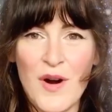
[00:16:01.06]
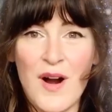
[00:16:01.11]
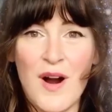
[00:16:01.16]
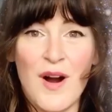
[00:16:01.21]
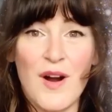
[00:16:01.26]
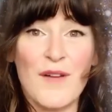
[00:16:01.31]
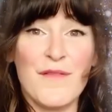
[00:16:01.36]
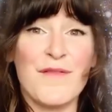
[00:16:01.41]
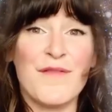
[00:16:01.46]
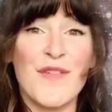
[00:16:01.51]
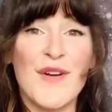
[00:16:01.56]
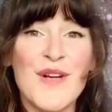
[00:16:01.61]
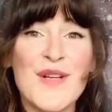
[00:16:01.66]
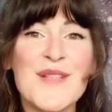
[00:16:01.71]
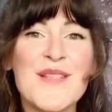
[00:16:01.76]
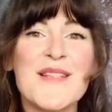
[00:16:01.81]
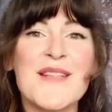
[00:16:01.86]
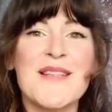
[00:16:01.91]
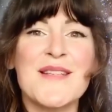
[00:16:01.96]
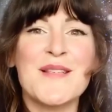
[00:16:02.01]
our
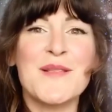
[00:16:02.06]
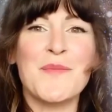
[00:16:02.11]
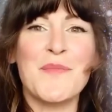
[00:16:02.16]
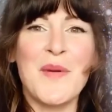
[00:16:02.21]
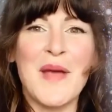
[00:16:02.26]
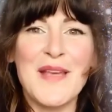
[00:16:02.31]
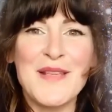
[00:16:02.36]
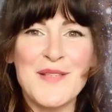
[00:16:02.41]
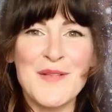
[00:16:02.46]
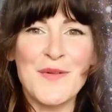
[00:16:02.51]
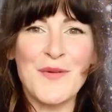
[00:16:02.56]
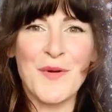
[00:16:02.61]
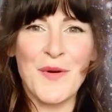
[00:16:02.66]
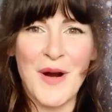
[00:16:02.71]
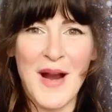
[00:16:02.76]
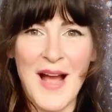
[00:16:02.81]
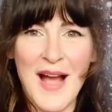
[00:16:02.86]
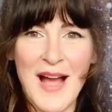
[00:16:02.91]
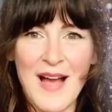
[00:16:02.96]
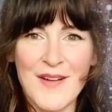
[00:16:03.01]
first
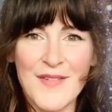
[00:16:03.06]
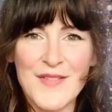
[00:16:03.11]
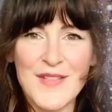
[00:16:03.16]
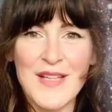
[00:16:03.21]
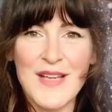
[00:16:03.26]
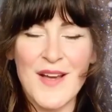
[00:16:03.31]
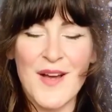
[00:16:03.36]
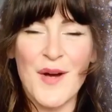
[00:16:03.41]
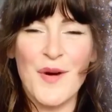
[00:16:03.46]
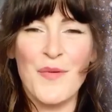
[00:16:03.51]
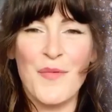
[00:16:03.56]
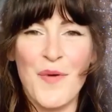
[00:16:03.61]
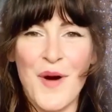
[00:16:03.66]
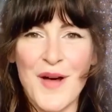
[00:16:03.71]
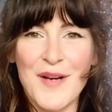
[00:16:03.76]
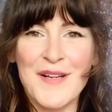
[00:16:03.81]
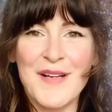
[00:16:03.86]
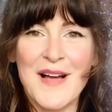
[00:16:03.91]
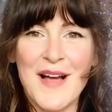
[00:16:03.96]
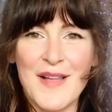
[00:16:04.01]
spacecraft,
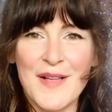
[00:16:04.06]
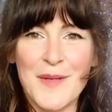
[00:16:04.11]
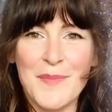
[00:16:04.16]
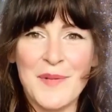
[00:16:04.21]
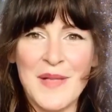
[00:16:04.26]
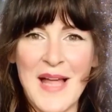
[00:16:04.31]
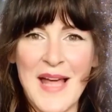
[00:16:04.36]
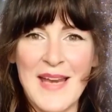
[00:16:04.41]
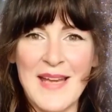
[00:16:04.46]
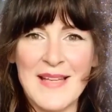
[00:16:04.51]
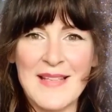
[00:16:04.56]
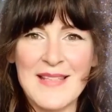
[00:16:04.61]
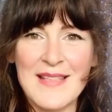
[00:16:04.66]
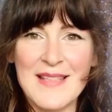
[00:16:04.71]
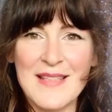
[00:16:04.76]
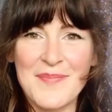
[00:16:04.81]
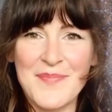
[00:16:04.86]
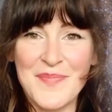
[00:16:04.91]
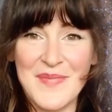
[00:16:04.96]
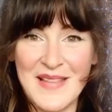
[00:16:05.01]
watercolor
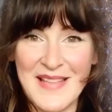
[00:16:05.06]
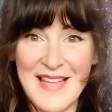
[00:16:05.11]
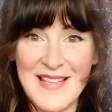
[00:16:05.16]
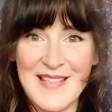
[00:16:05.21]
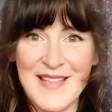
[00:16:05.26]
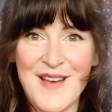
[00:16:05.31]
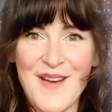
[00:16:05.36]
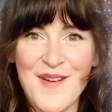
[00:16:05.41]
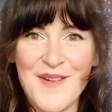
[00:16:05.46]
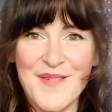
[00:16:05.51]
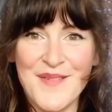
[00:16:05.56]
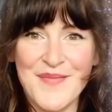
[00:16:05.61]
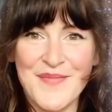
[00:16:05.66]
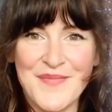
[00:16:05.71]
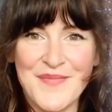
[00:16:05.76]
planets. Let's go.